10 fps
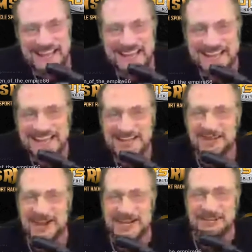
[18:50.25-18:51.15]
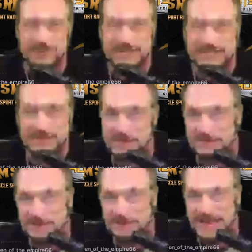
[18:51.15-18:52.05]
Granny Fix, the puto
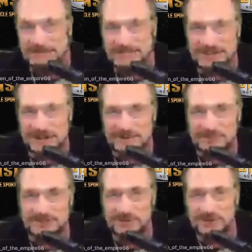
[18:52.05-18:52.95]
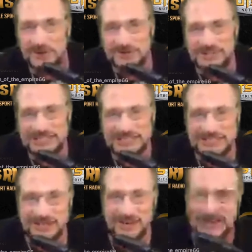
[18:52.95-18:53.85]
Nate returned from the Walgreens
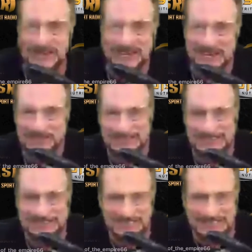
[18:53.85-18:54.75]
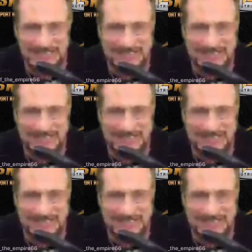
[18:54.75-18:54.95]
Cornell de Medicina.